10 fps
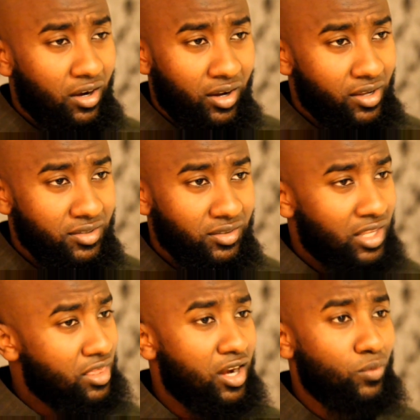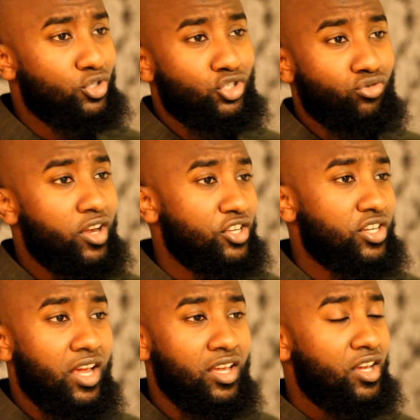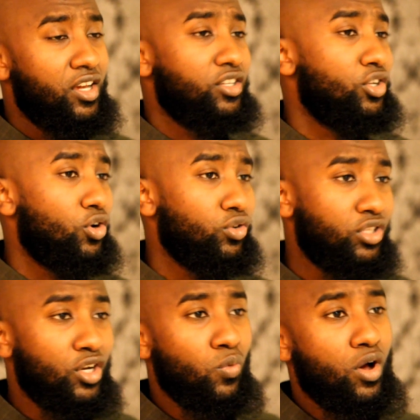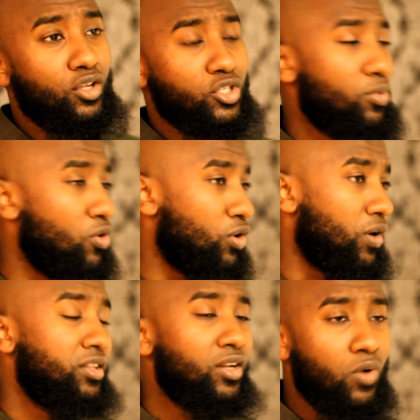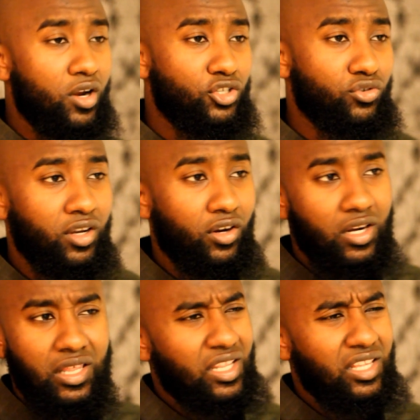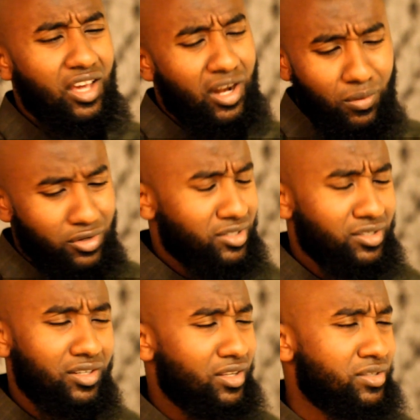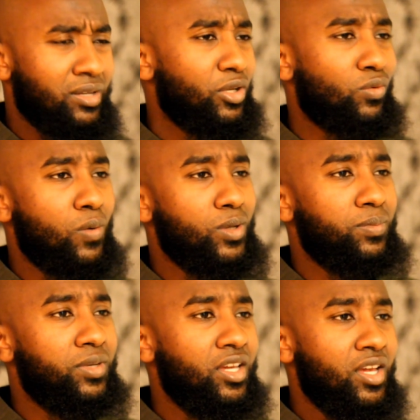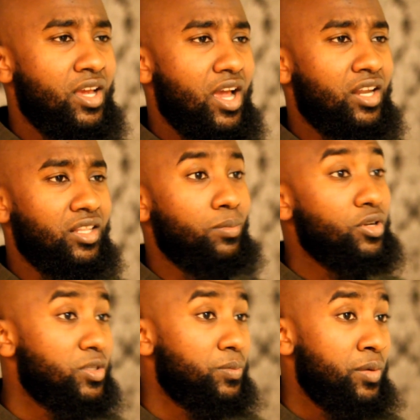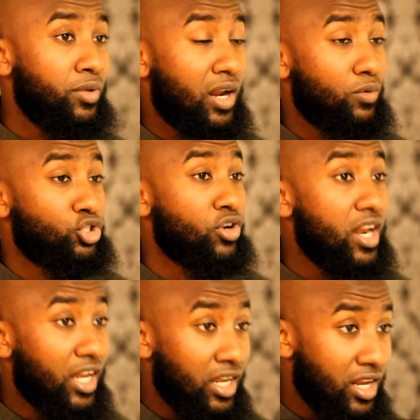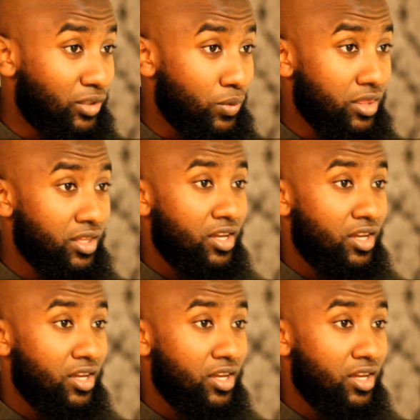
care less. They thought it was strange that I, you know, didn't want to smoke or I didn't want to drink or anything. They thought I was uh, something wrong with me. And then the Muslim people that I was trying to connect with,